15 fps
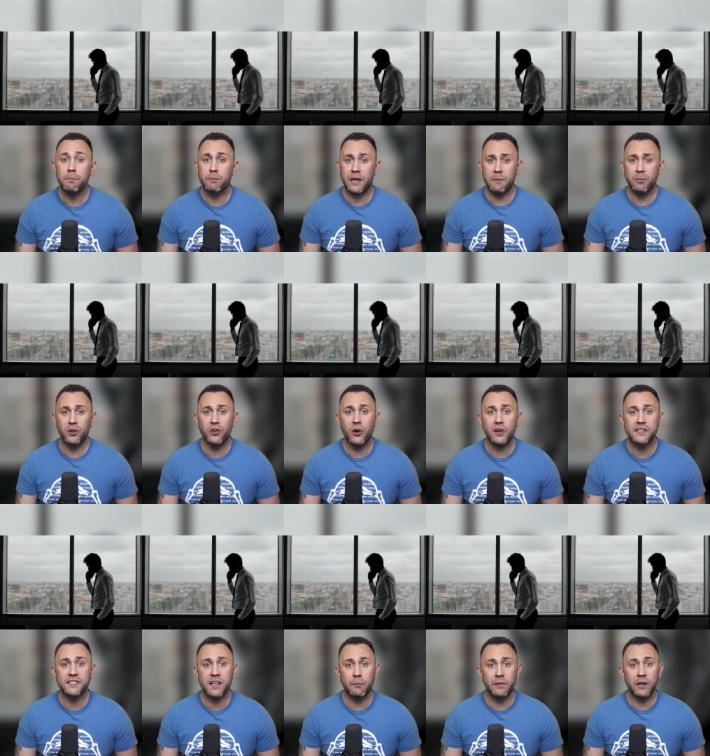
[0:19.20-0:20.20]
people
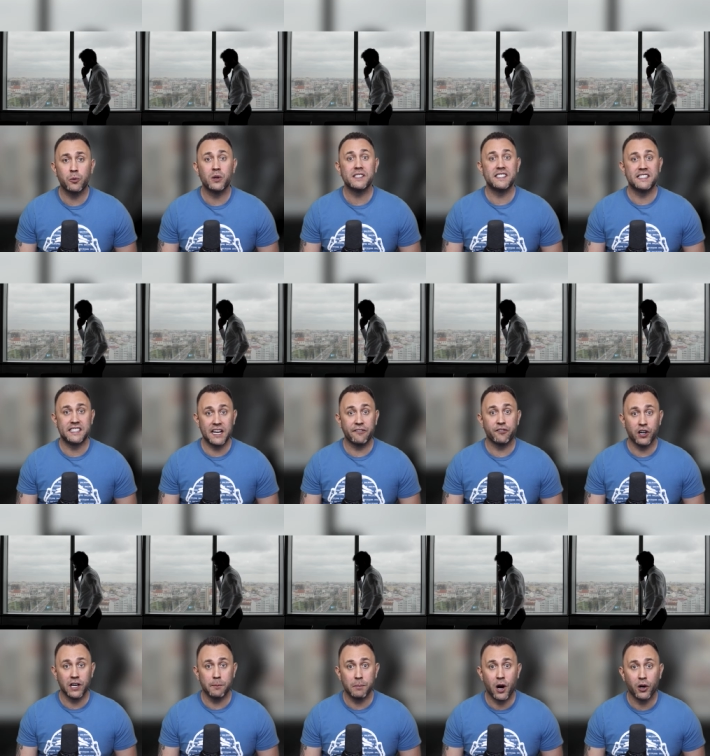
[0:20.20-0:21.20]
noticed something was different about